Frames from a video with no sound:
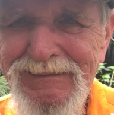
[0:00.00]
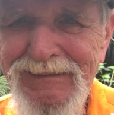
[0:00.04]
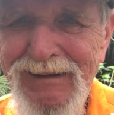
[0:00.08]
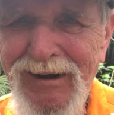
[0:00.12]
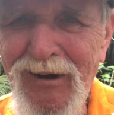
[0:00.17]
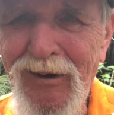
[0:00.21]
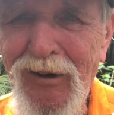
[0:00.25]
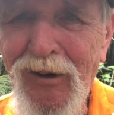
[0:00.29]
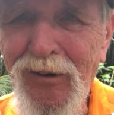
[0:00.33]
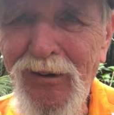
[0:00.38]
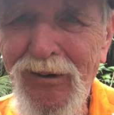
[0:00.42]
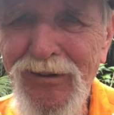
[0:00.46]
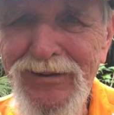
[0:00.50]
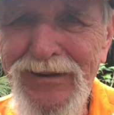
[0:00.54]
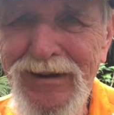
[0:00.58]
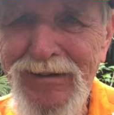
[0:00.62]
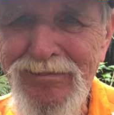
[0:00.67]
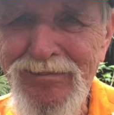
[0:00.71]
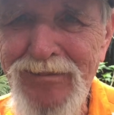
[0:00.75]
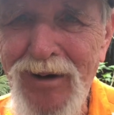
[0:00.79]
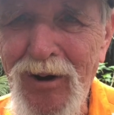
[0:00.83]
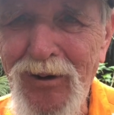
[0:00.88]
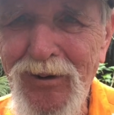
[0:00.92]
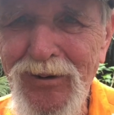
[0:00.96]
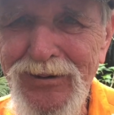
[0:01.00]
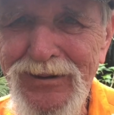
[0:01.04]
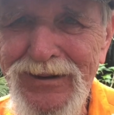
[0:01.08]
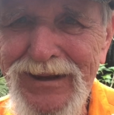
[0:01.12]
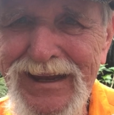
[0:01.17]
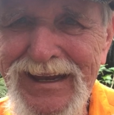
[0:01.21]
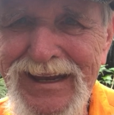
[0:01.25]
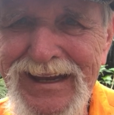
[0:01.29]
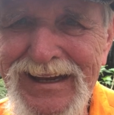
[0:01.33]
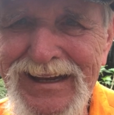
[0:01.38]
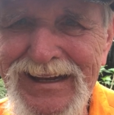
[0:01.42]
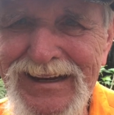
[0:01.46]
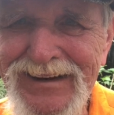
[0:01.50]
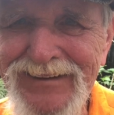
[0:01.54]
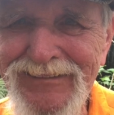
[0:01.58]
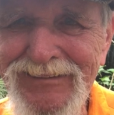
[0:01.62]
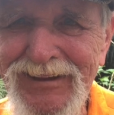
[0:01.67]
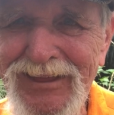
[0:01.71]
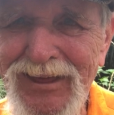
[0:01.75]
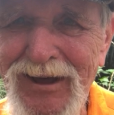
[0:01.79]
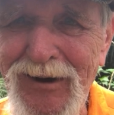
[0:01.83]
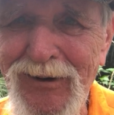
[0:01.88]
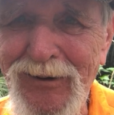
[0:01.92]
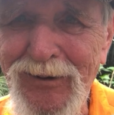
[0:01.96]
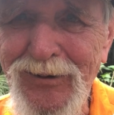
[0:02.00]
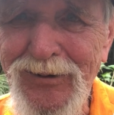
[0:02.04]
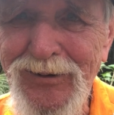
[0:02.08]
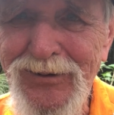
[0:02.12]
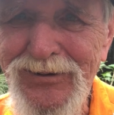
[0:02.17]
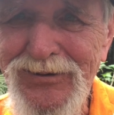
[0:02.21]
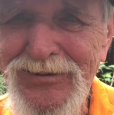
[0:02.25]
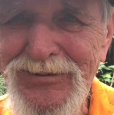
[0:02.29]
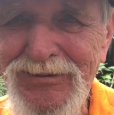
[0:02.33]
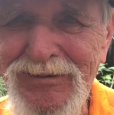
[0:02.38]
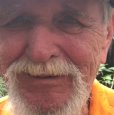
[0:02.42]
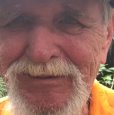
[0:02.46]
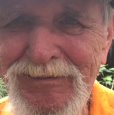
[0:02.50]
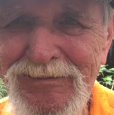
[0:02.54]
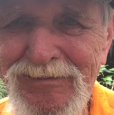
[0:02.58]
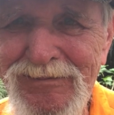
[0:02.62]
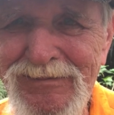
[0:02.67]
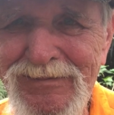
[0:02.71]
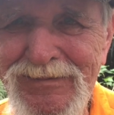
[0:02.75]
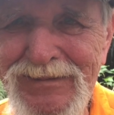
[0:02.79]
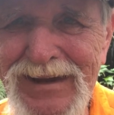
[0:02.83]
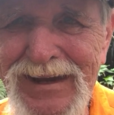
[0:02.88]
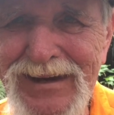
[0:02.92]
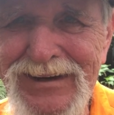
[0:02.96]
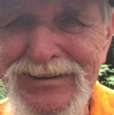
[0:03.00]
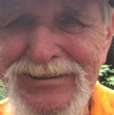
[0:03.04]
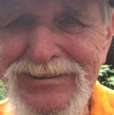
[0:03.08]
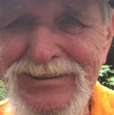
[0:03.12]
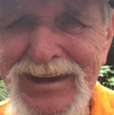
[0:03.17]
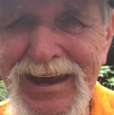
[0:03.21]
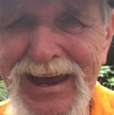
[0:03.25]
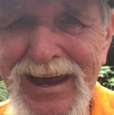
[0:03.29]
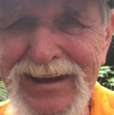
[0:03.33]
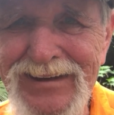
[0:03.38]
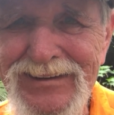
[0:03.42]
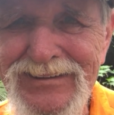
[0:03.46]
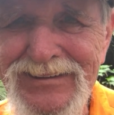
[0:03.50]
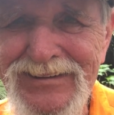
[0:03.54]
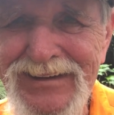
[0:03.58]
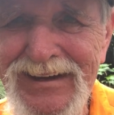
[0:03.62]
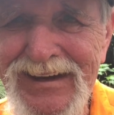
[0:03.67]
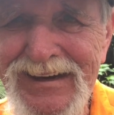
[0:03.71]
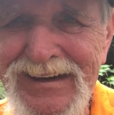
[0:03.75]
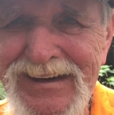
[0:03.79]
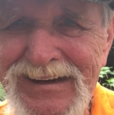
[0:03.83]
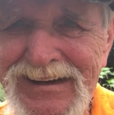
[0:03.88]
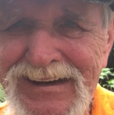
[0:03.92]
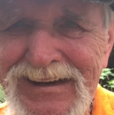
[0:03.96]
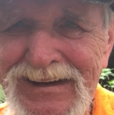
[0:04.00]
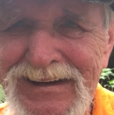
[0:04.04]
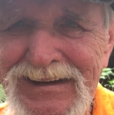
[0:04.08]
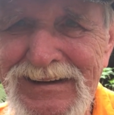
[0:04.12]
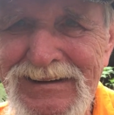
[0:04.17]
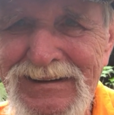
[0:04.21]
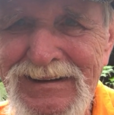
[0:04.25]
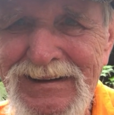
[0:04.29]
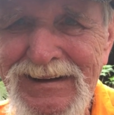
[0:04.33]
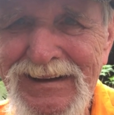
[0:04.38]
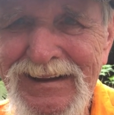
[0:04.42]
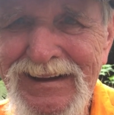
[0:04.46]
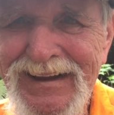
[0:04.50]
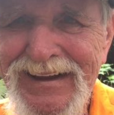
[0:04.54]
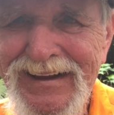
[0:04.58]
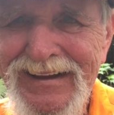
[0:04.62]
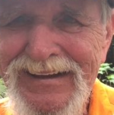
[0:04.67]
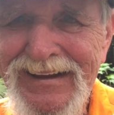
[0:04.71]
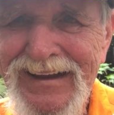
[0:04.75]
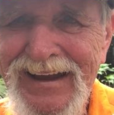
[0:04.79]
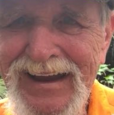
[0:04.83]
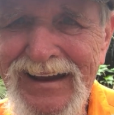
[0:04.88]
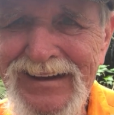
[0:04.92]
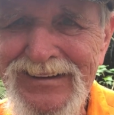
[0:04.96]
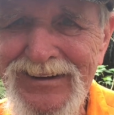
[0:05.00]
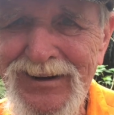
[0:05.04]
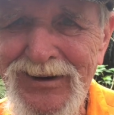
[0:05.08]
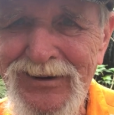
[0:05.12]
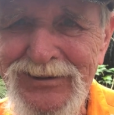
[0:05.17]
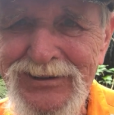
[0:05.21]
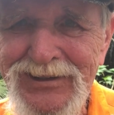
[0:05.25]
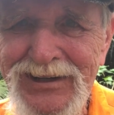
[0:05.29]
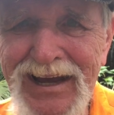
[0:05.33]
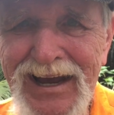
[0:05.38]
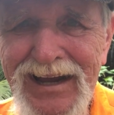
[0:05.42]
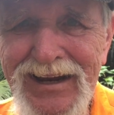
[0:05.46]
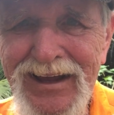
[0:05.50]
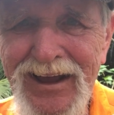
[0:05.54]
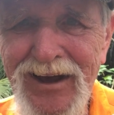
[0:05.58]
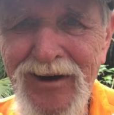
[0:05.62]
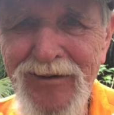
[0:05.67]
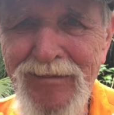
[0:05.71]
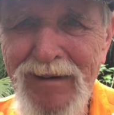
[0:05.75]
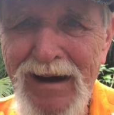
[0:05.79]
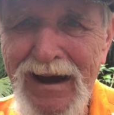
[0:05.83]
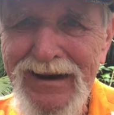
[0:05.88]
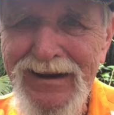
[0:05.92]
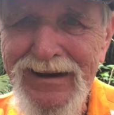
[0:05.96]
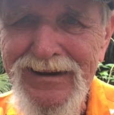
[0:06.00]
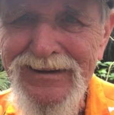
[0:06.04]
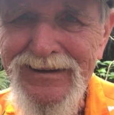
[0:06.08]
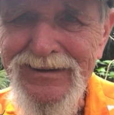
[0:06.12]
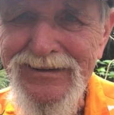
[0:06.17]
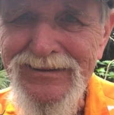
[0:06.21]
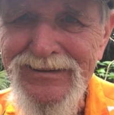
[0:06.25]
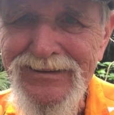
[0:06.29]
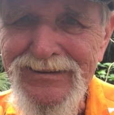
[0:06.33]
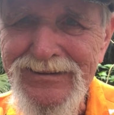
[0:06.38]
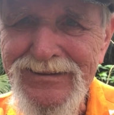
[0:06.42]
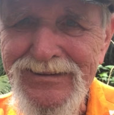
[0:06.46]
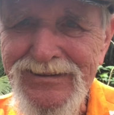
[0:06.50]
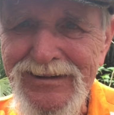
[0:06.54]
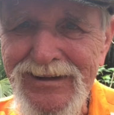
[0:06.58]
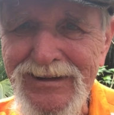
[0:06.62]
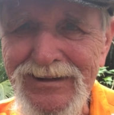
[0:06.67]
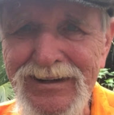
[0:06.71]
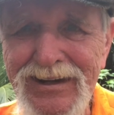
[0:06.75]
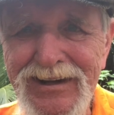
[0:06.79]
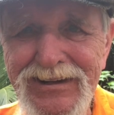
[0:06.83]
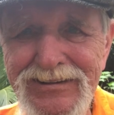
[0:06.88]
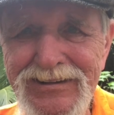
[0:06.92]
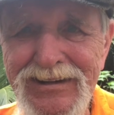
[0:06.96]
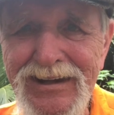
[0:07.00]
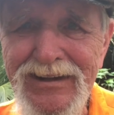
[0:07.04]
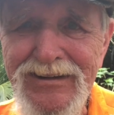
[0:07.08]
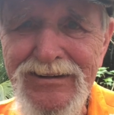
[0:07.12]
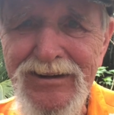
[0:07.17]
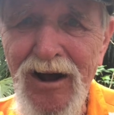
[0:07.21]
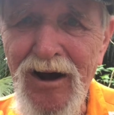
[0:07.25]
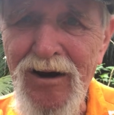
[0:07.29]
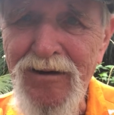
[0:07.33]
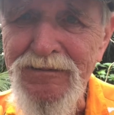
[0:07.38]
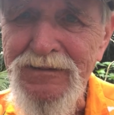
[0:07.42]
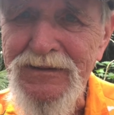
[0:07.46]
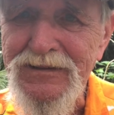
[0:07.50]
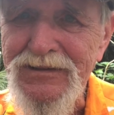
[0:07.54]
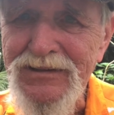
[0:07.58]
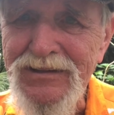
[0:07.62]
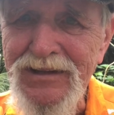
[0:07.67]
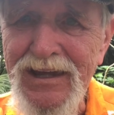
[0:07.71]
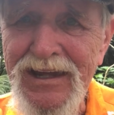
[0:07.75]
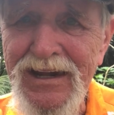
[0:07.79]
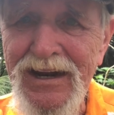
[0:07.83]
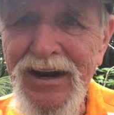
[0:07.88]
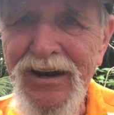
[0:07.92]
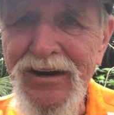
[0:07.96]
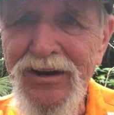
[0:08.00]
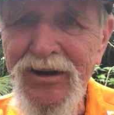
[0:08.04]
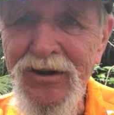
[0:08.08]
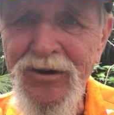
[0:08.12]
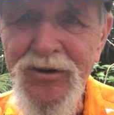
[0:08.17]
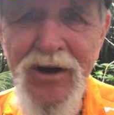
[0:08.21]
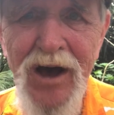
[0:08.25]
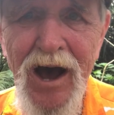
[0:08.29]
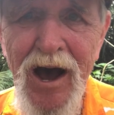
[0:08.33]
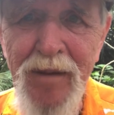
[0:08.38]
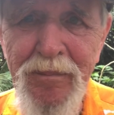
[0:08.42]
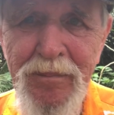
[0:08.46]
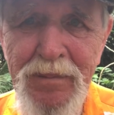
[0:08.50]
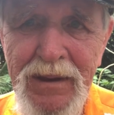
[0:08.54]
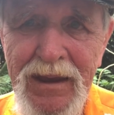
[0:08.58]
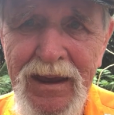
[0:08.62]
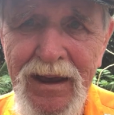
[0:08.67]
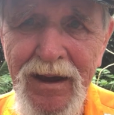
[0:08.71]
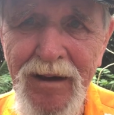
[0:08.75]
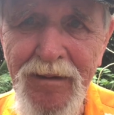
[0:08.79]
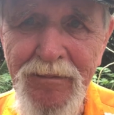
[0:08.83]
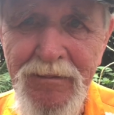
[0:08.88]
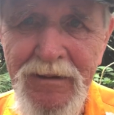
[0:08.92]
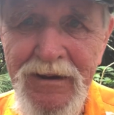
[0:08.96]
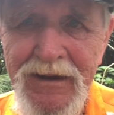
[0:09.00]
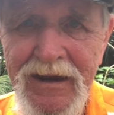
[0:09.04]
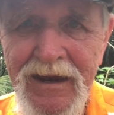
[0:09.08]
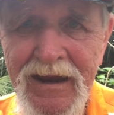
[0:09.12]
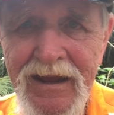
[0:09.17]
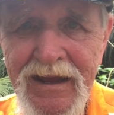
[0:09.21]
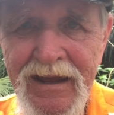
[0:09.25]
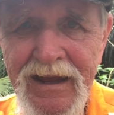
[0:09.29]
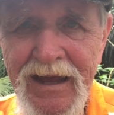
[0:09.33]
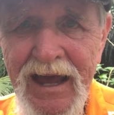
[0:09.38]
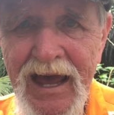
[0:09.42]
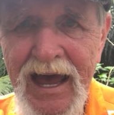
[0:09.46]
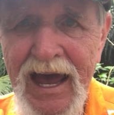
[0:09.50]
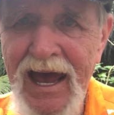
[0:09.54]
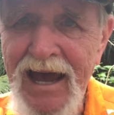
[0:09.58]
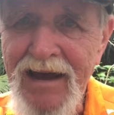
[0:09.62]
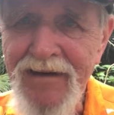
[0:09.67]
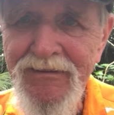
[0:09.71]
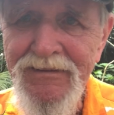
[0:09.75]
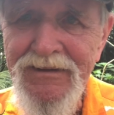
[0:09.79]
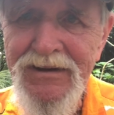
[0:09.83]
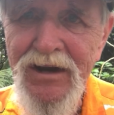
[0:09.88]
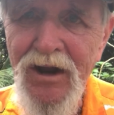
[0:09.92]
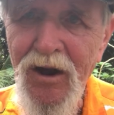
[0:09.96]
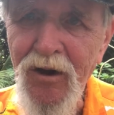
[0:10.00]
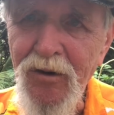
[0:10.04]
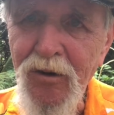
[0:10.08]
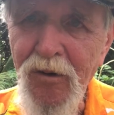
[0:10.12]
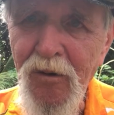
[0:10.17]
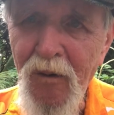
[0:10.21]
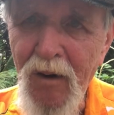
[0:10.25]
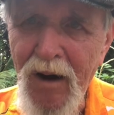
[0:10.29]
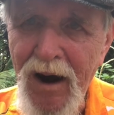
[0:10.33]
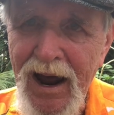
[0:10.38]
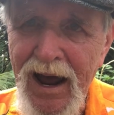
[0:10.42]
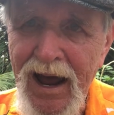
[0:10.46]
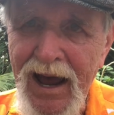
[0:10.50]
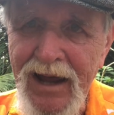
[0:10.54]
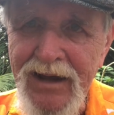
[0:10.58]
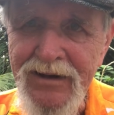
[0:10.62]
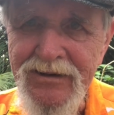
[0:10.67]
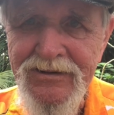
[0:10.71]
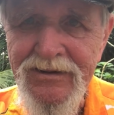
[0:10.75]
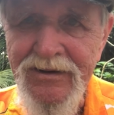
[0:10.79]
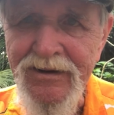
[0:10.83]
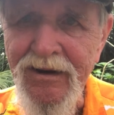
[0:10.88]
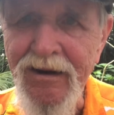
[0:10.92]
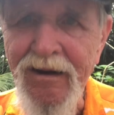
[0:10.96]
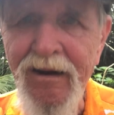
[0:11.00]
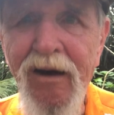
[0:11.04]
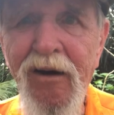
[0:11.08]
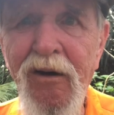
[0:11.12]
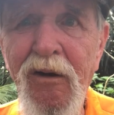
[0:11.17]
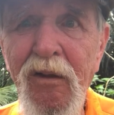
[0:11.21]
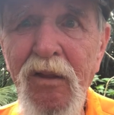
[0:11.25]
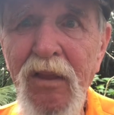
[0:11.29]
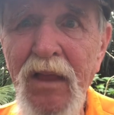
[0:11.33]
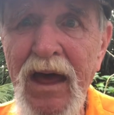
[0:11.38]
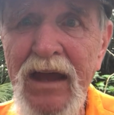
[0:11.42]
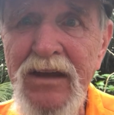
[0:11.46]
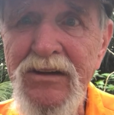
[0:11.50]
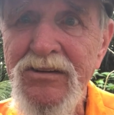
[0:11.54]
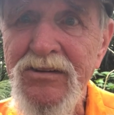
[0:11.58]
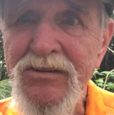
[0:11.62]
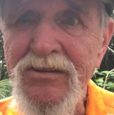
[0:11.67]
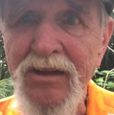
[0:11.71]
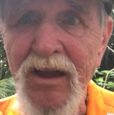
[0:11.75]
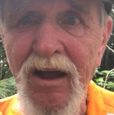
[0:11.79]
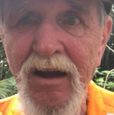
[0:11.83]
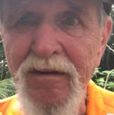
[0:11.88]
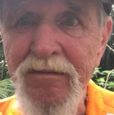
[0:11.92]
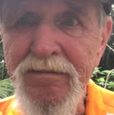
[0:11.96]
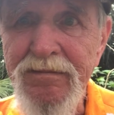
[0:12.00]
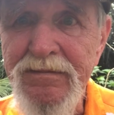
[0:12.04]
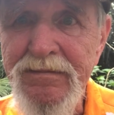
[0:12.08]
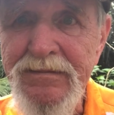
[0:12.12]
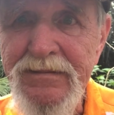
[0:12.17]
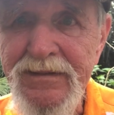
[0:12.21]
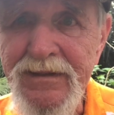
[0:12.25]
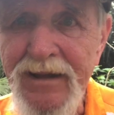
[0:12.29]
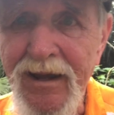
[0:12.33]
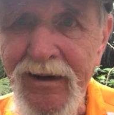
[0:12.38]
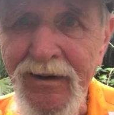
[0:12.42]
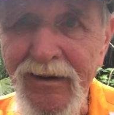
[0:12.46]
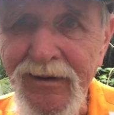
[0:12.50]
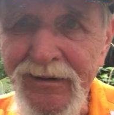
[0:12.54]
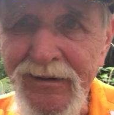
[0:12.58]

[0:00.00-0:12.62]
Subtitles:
old and moldy and with holes from insects eating it. And so she had to go back to the statistics office and get a new copy up, have it notarized, and all that stuff. So,